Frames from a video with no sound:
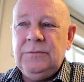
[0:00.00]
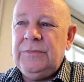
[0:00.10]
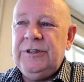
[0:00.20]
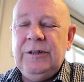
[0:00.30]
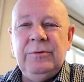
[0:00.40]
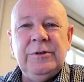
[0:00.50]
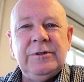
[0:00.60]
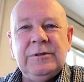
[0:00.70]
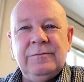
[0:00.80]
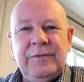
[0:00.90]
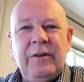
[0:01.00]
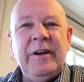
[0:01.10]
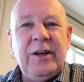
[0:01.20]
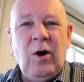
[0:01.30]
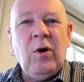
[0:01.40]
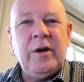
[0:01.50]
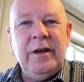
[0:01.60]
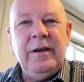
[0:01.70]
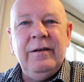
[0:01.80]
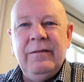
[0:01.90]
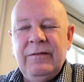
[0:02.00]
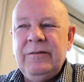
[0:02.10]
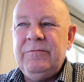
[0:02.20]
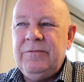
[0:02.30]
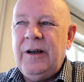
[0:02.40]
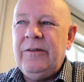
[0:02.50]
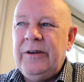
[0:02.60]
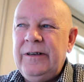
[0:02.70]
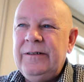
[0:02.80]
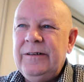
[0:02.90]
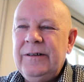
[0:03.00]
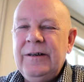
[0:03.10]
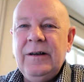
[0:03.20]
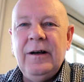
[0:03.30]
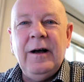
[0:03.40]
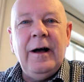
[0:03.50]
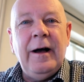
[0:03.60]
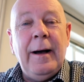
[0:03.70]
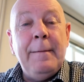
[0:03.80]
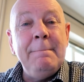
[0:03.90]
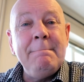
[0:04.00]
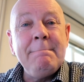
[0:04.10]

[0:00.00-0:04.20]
she was very cocky, very. So